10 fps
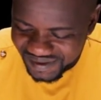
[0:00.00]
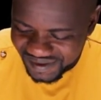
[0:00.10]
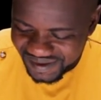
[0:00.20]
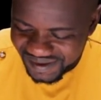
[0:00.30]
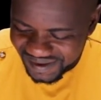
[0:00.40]

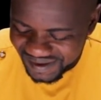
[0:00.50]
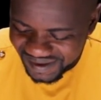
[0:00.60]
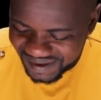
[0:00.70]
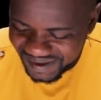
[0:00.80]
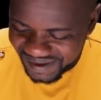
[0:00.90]

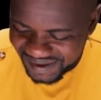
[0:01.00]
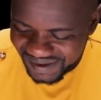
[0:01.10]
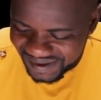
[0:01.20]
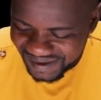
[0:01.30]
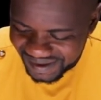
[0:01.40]

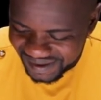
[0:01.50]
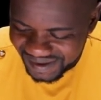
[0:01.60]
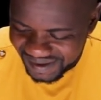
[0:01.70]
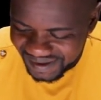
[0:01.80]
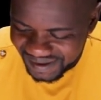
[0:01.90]

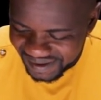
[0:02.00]
No one is speaking in this clip.